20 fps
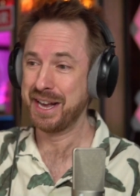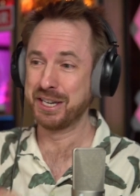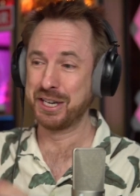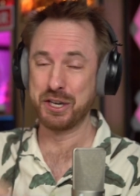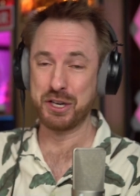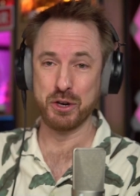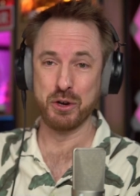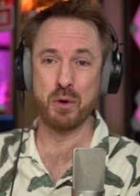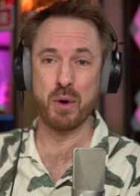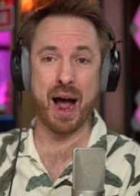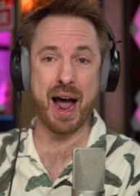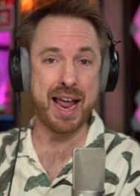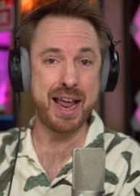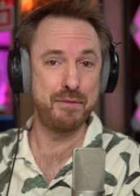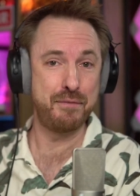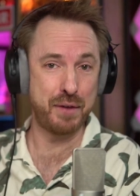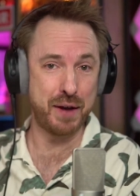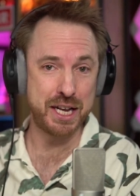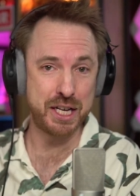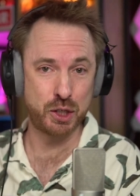to do a
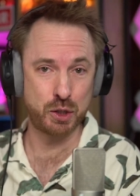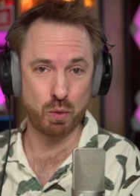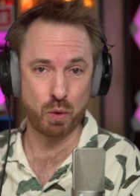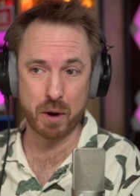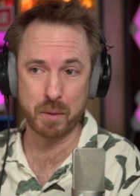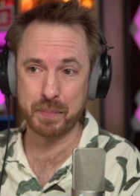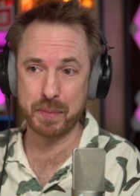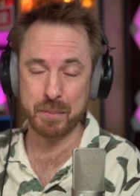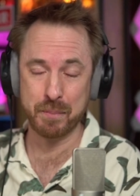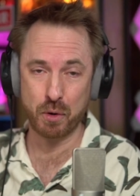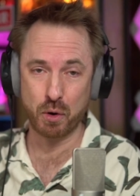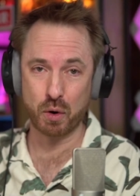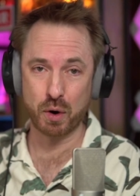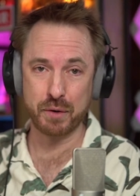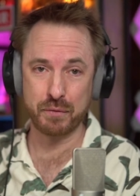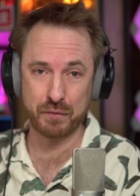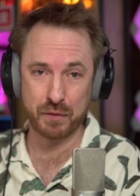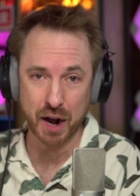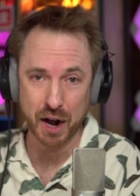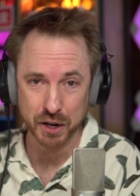face swap the more
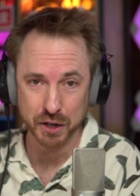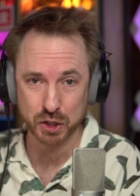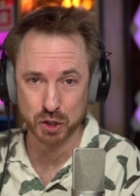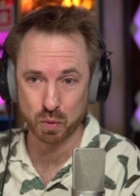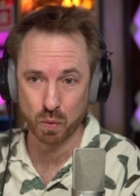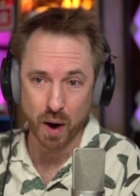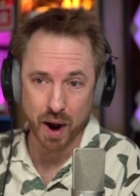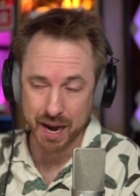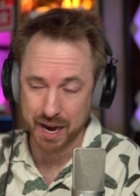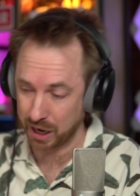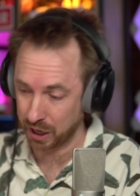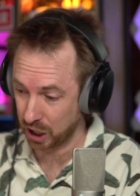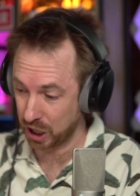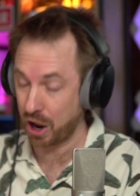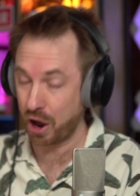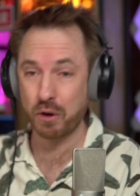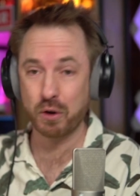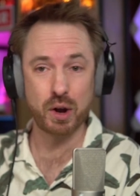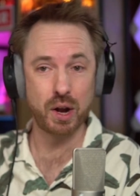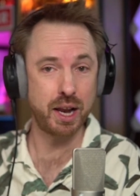advanced way
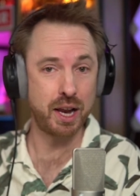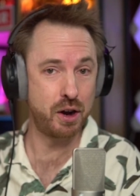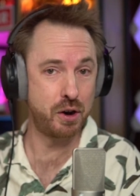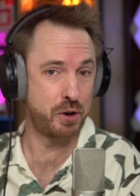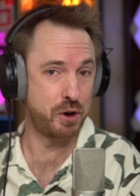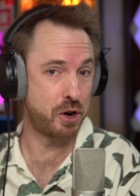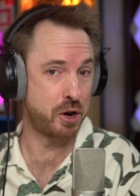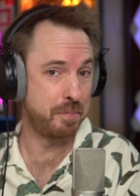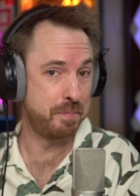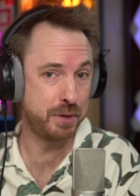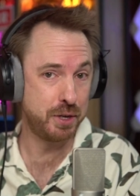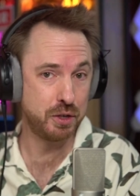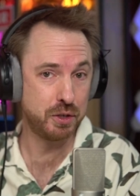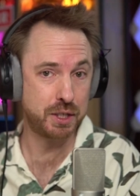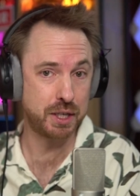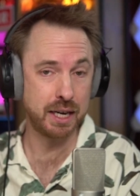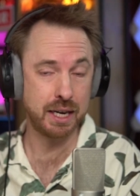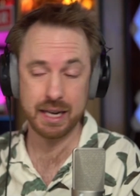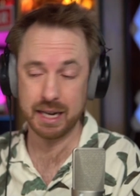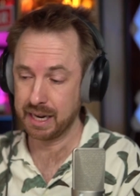locally on your
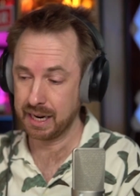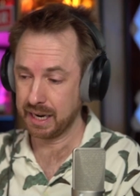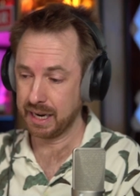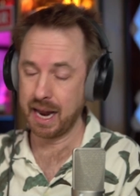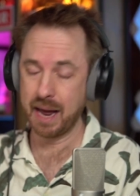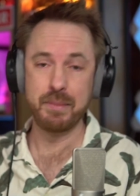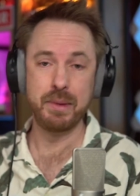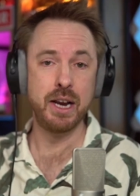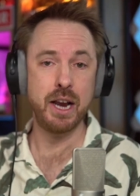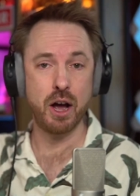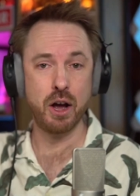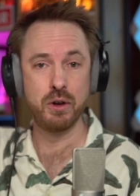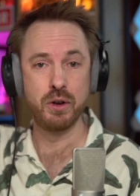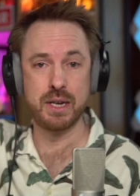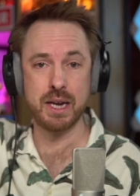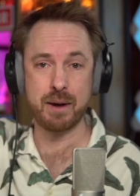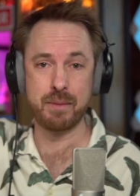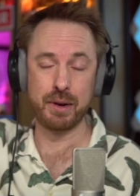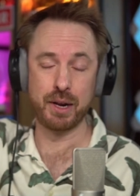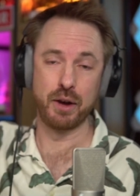computer, let me know
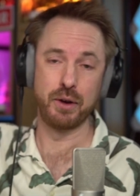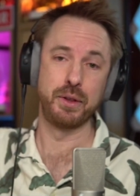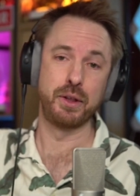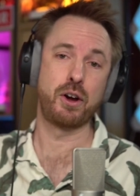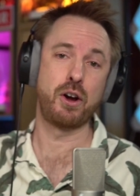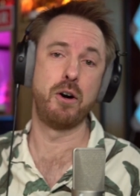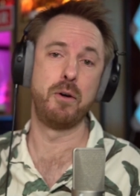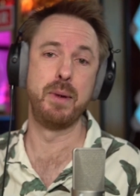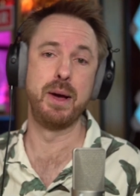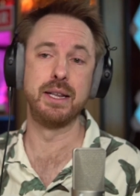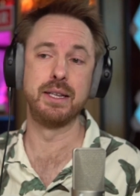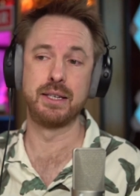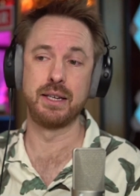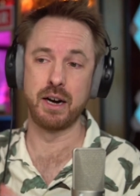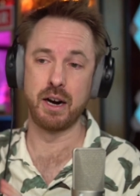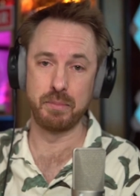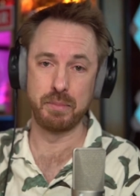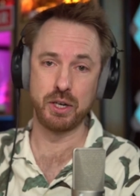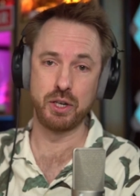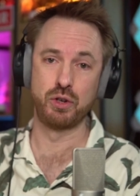down below in the comments, and
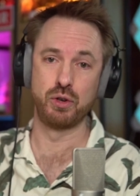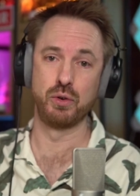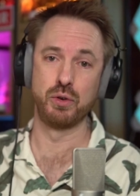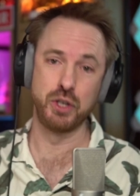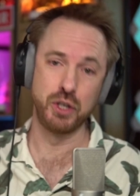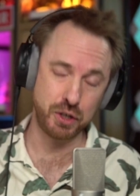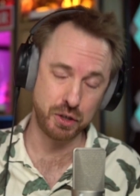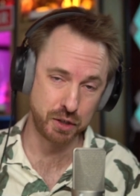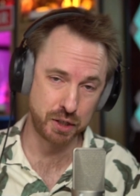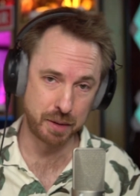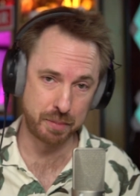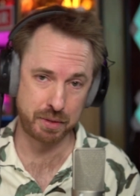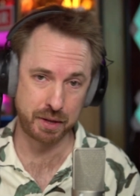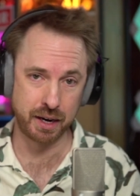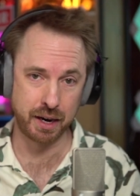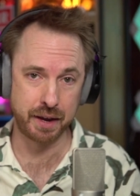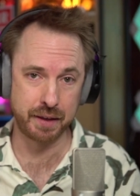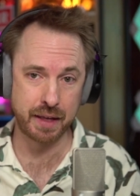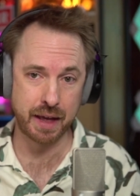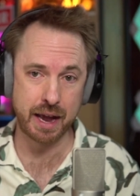I'll be sure to do something
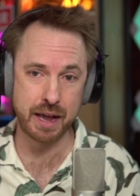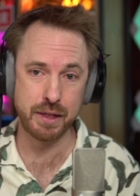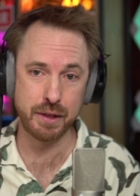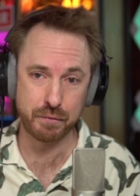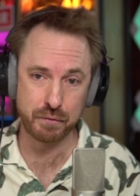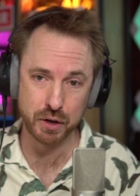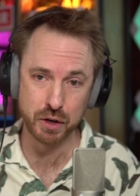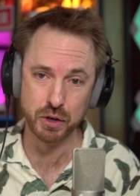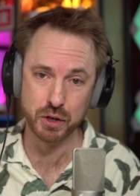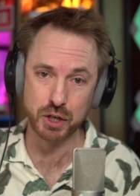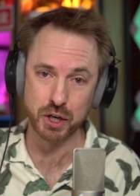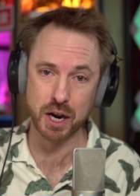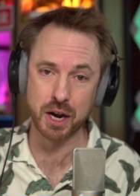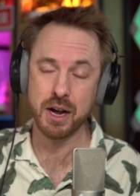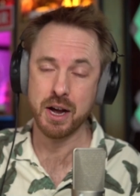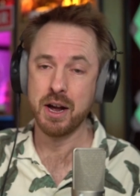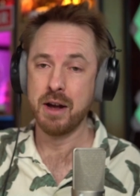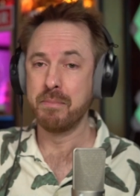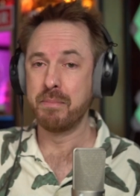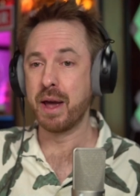like that in the future.
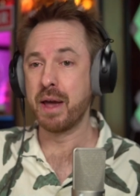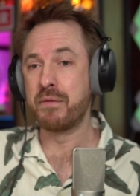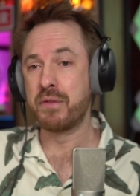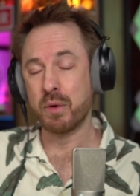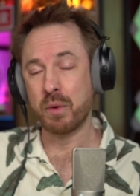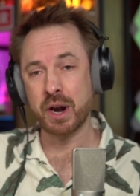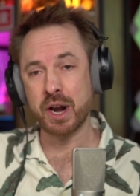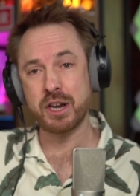But if you want